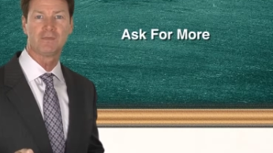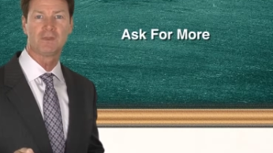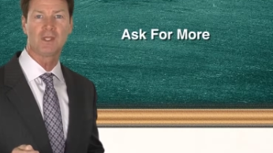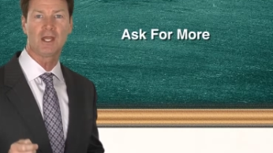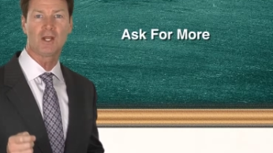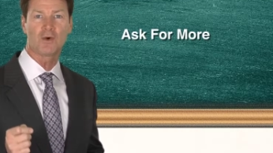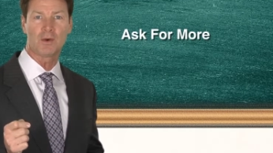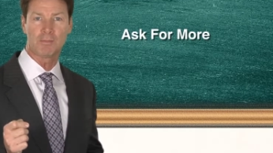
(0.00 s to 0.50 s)

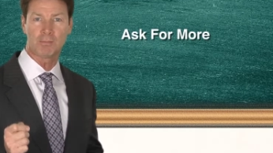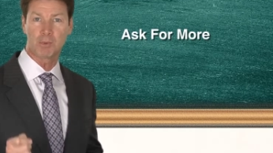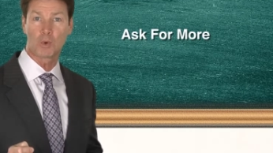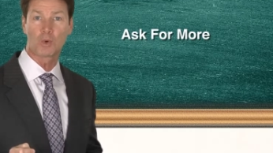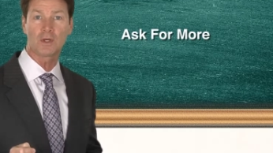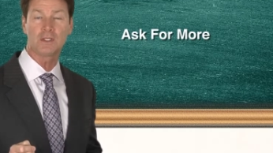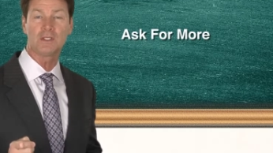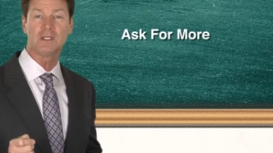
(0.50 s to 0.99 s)
They are
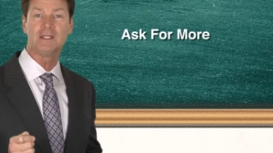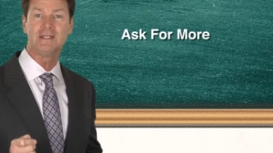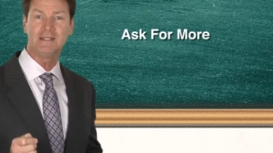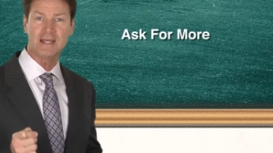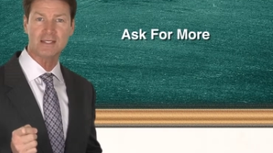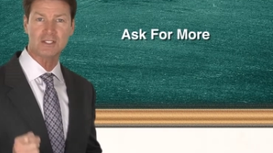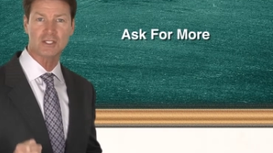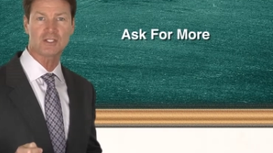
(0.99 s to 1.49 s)
important and
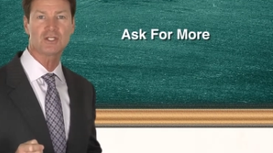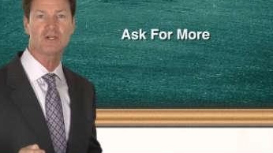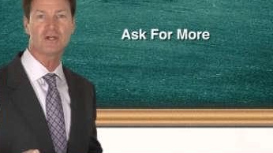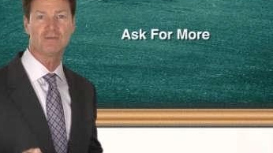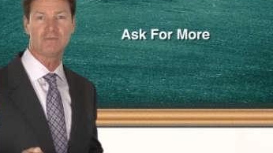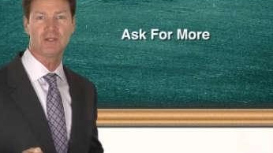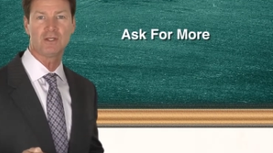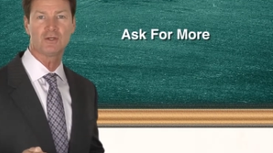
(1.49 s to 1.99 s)

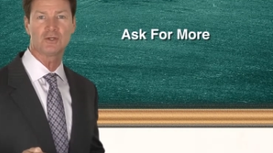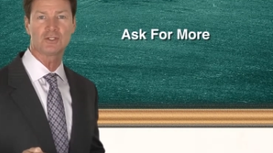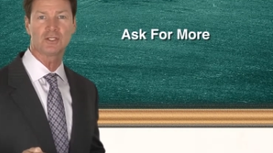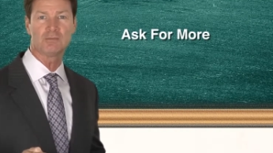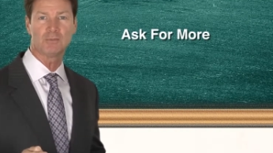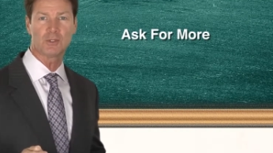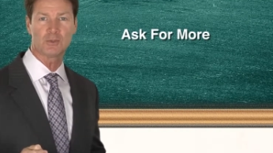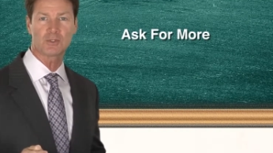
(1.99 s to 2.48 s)
necessary vendors
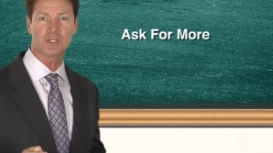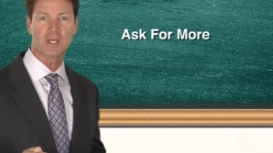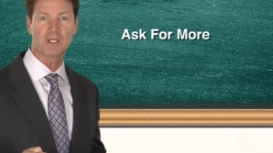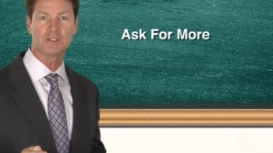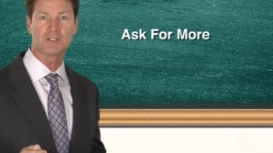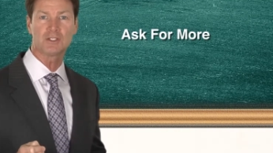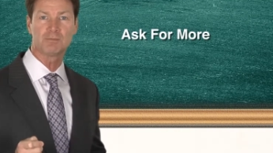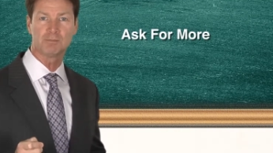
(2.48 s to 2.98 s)
in most
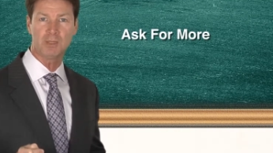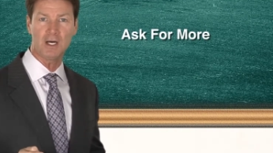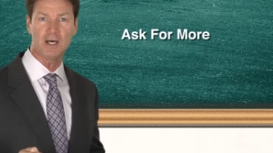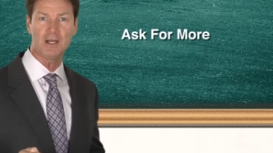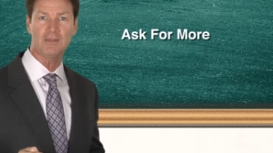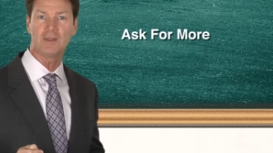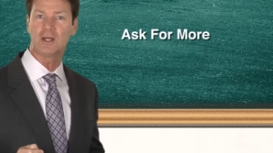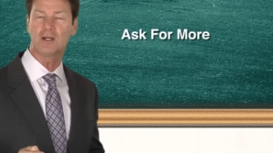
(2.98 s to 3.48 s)
cases,
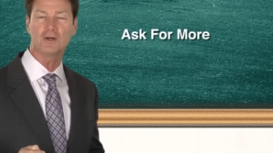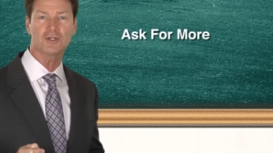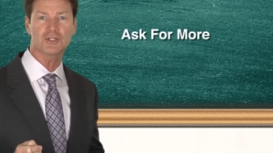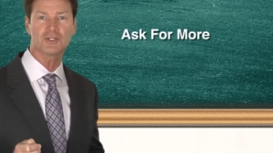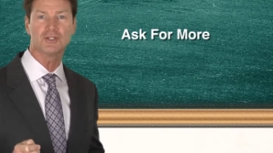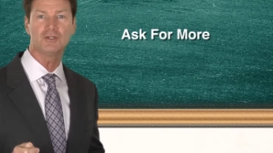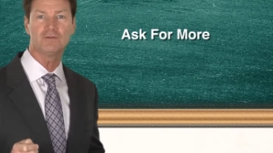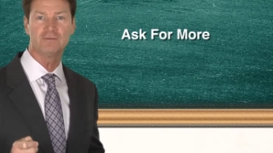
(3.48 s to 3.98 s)
but they are
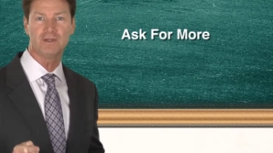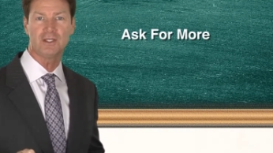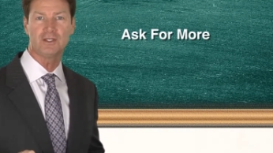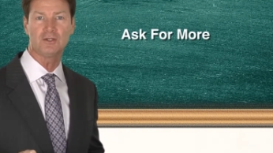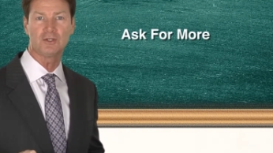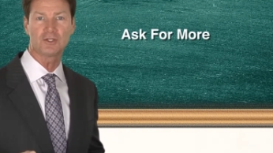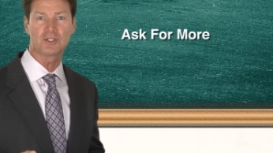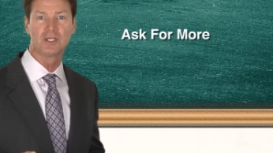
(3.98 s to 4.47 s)
still
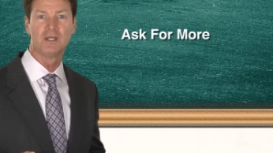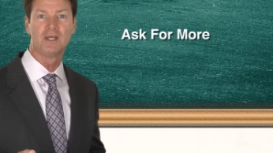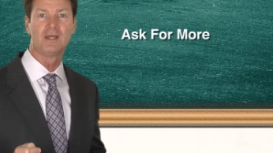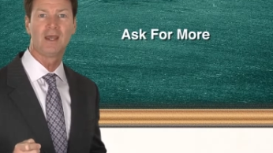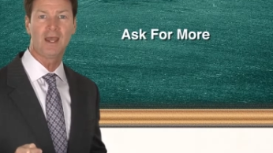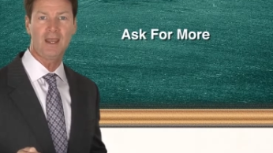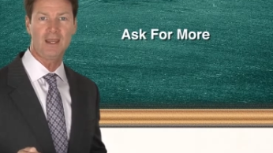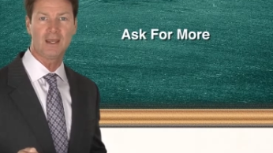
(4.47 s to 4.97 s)
vendors,
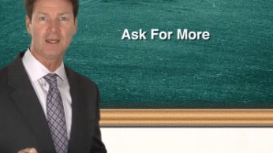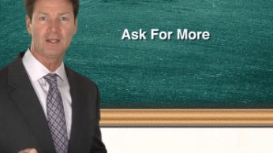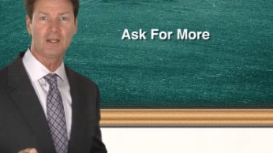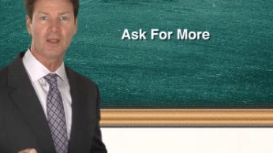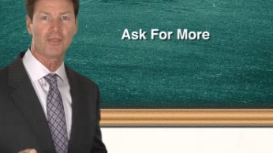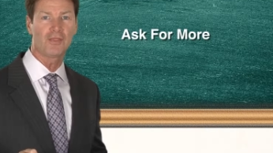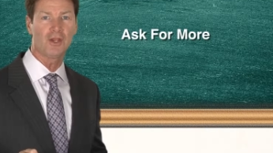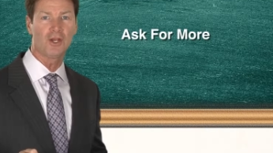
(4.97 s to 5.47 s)
and
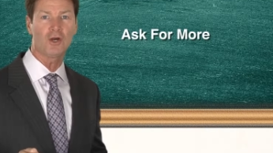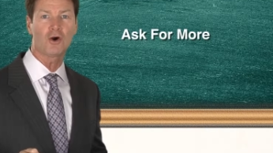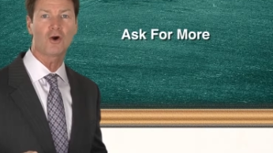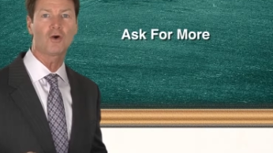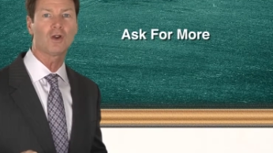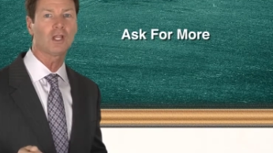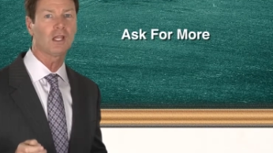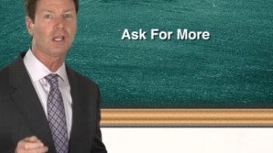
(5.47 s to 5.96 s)
there
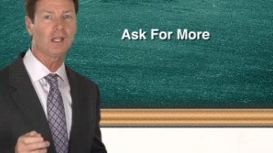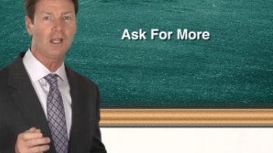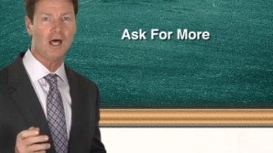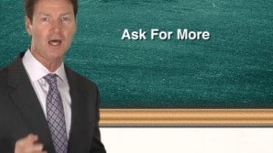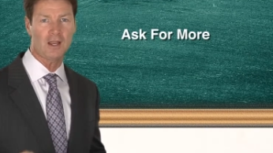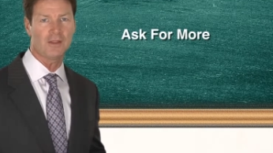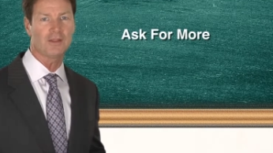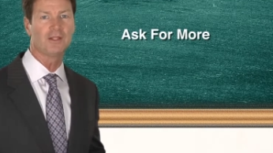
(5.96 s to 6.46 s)
are a
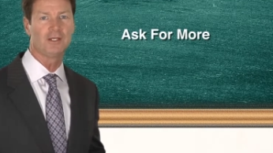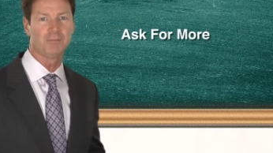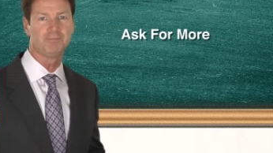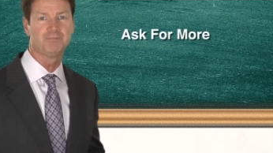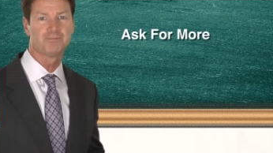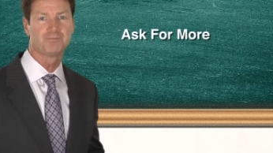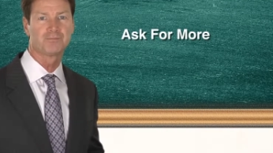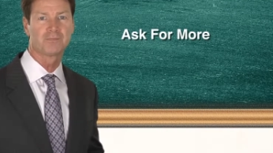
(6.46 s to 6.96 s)
lot of them.
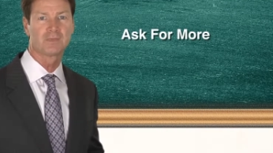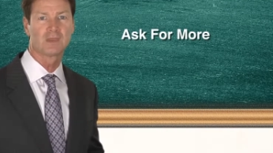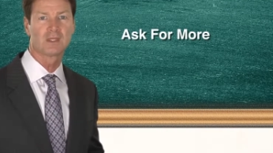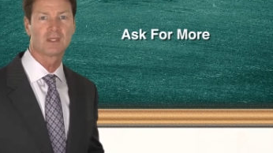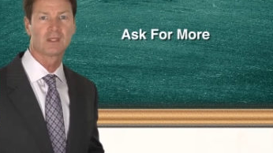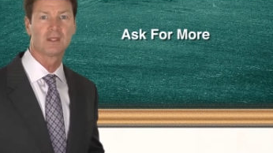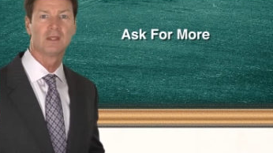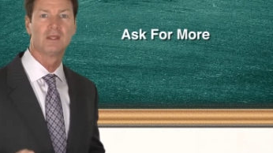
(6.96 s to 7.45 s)

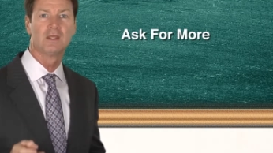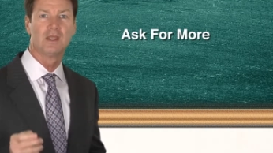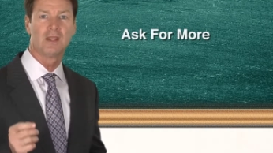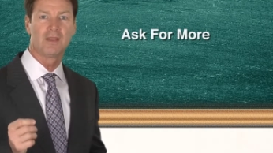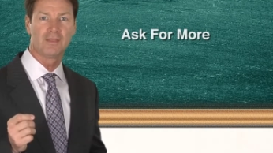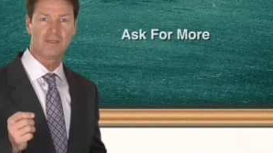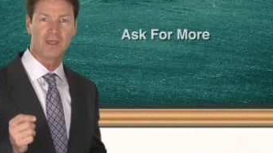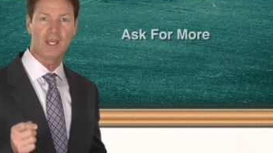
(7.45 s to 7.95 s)

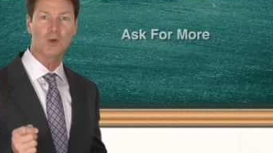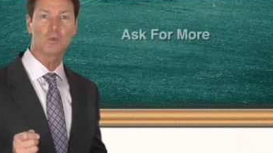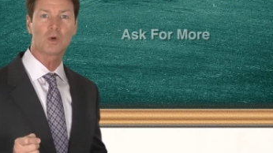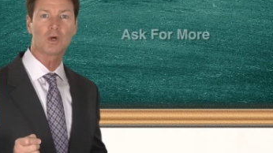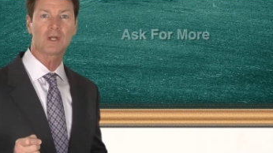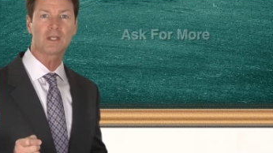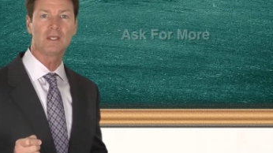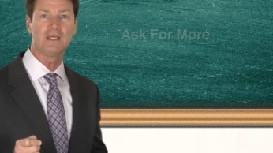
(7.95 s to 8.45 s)
They
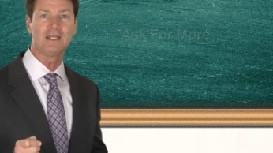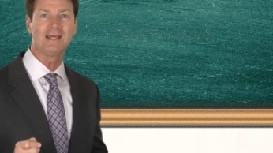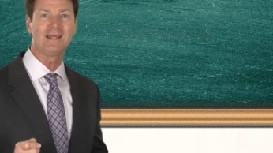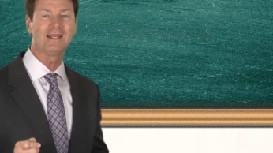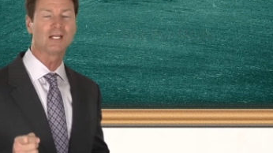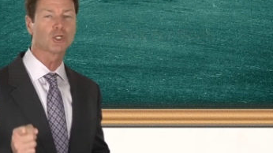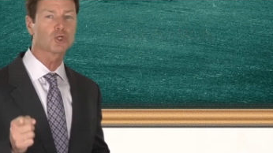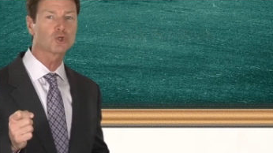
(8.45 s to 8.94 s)
work in an
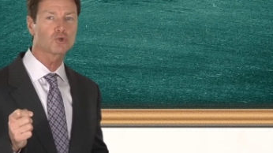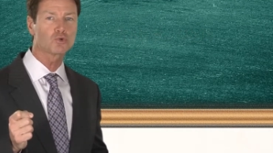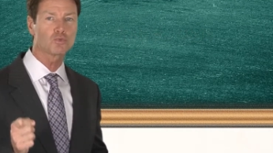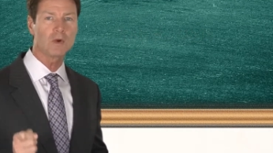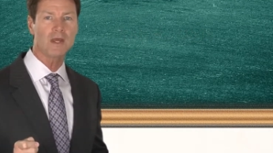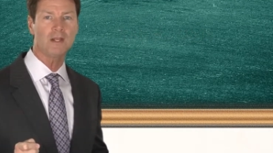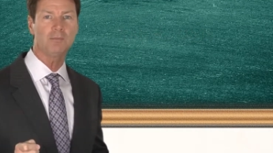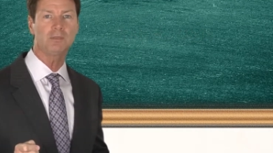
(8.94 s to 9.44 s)

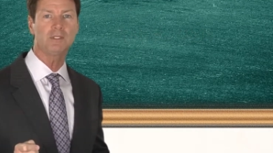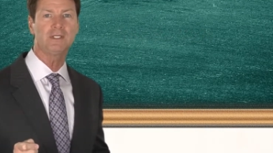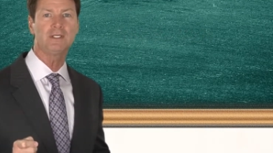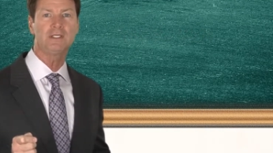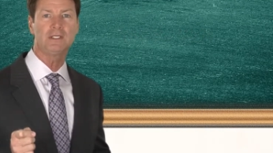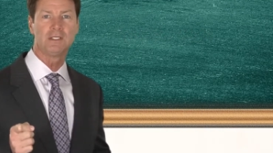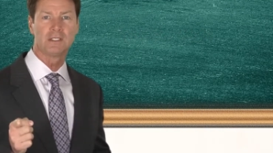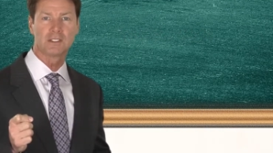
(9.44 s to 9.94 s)

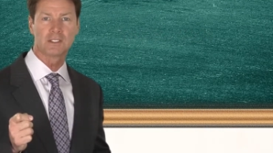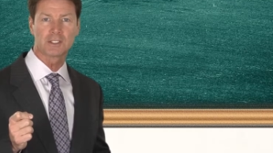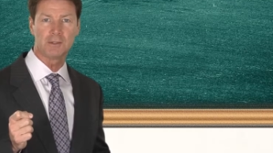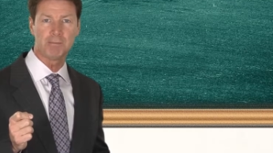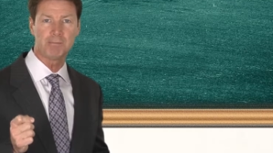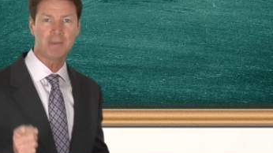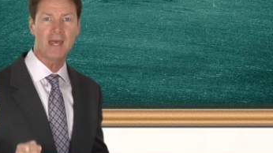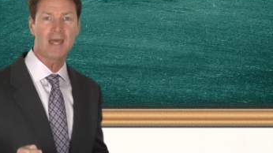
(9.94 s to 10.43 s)
incredibly
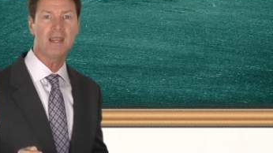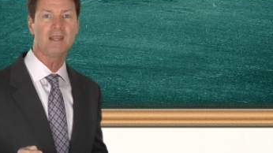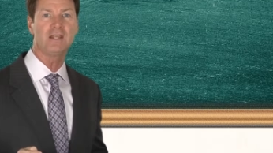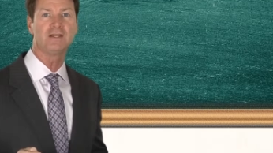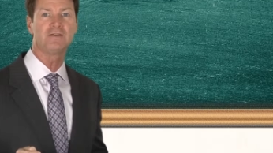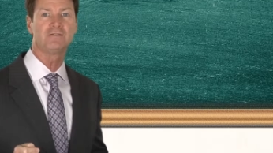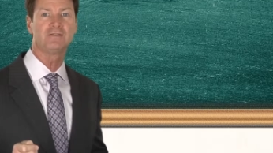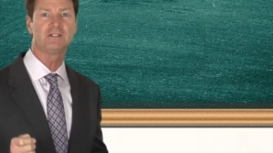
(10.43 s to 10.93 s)

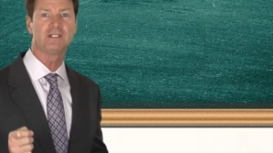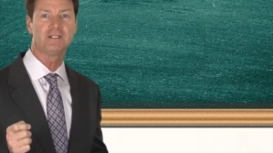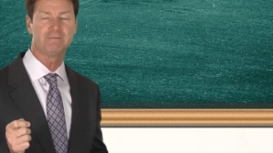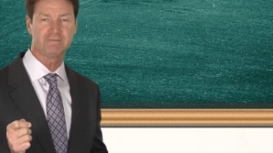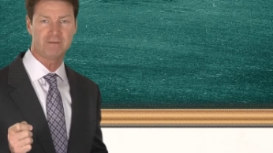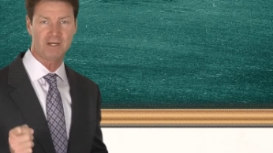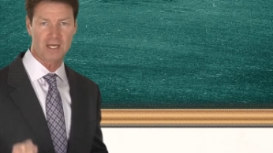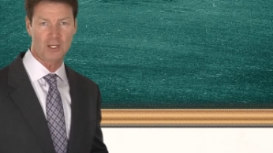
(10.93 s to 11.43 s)
competitive
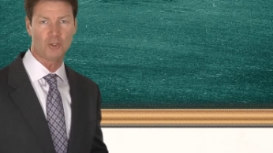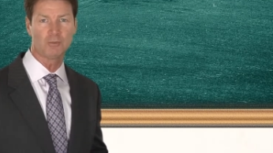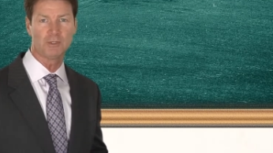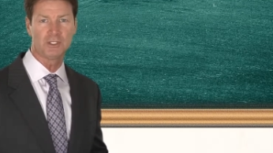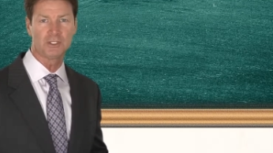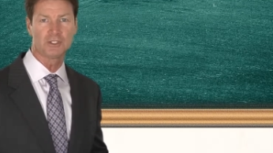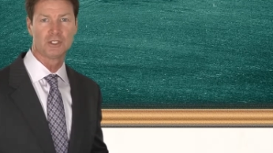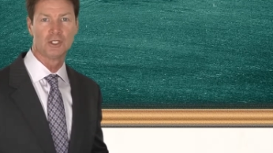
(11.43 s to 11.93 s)

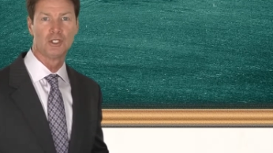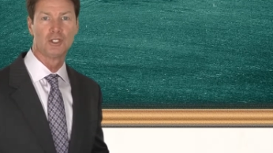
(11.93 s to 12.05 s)
environment.